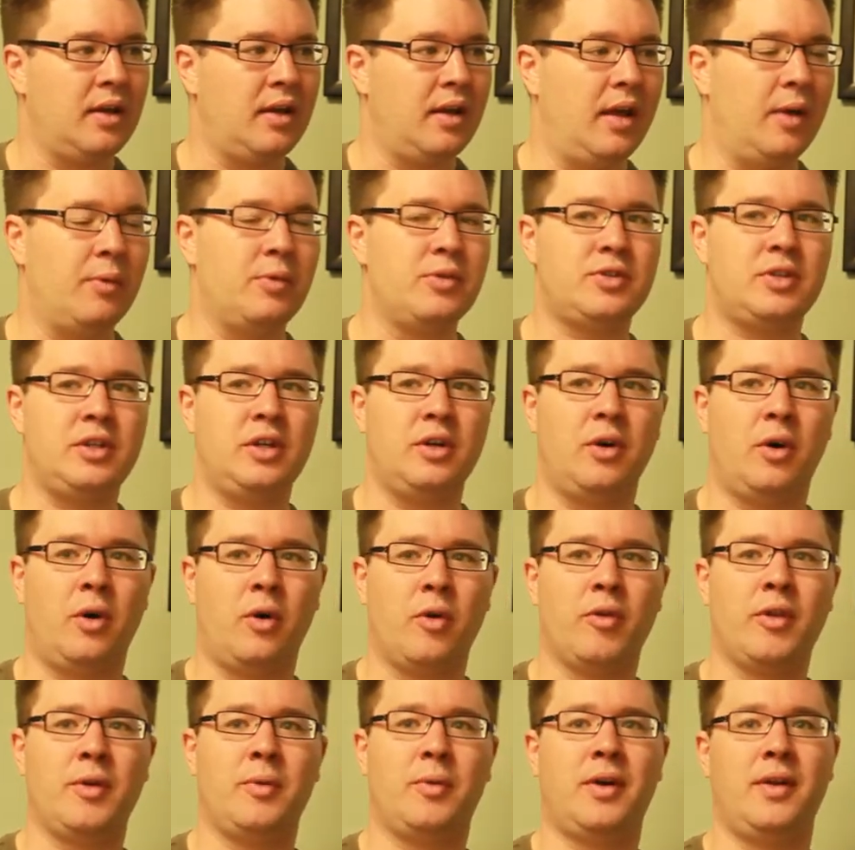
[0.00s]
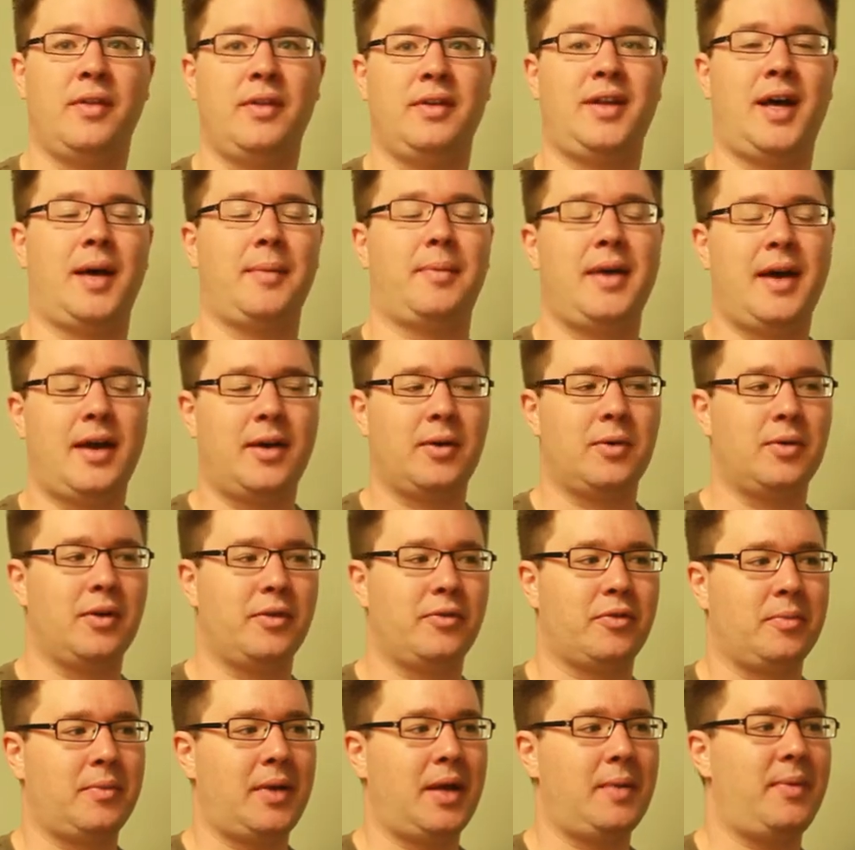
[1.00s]
It was the only one in the top category
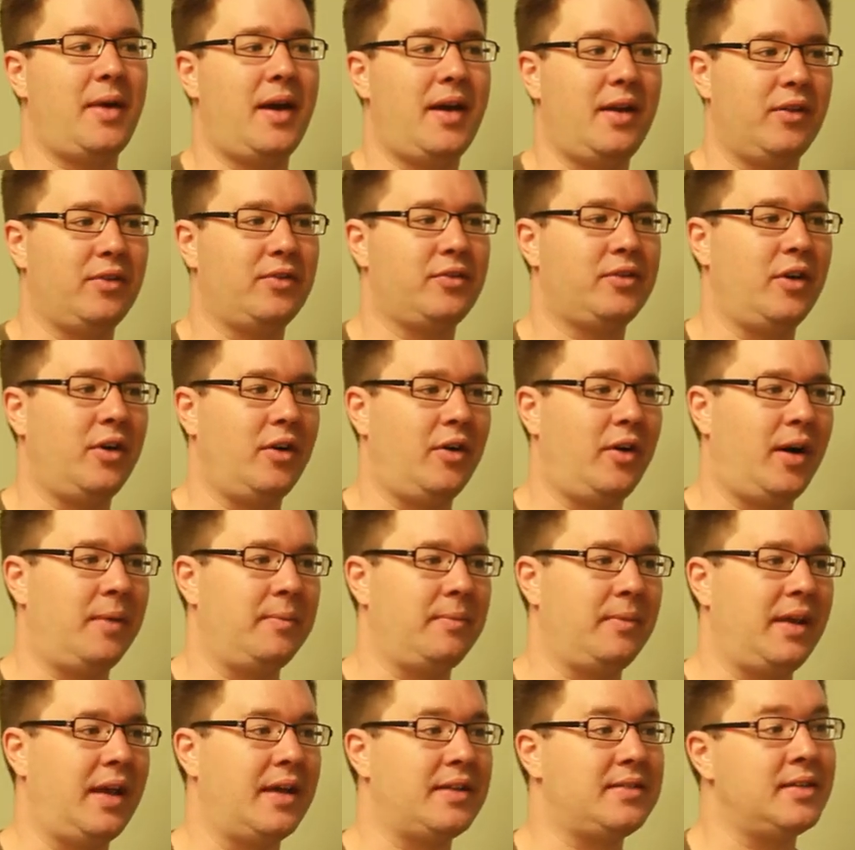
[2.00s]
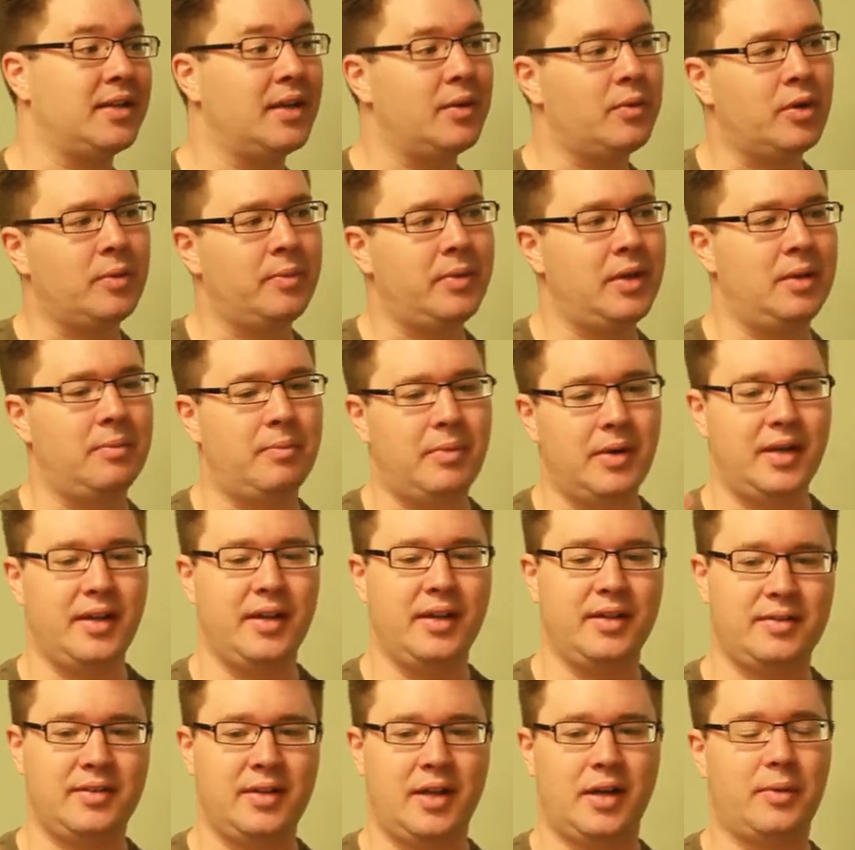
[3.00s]
from my panel, so I'm guessing it will be, but
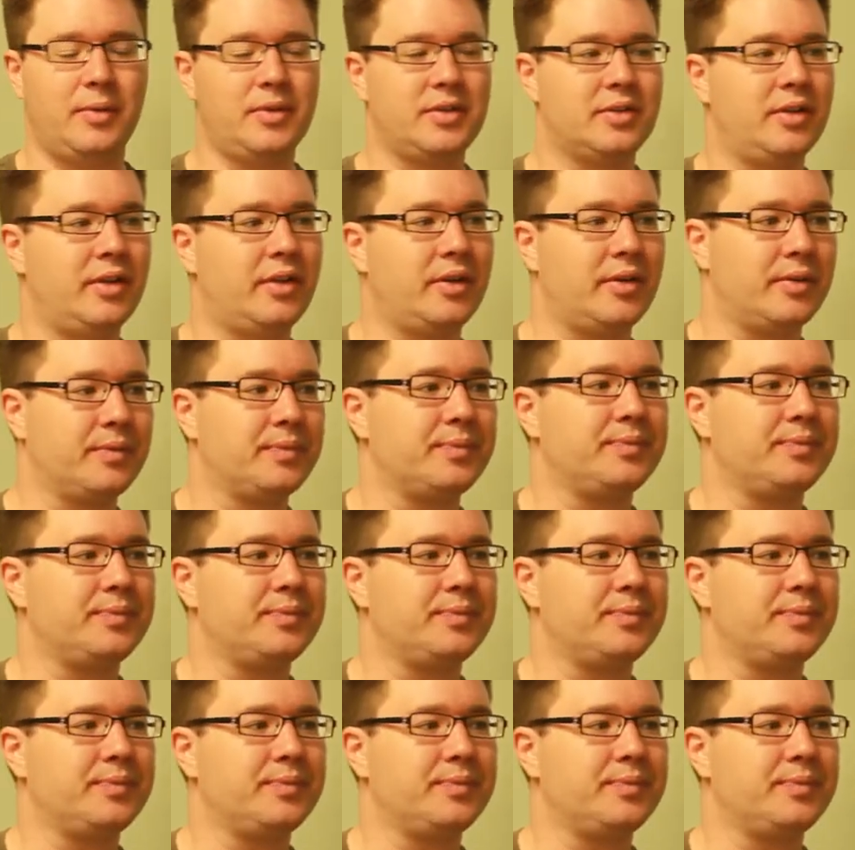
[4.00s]
it's not always clear.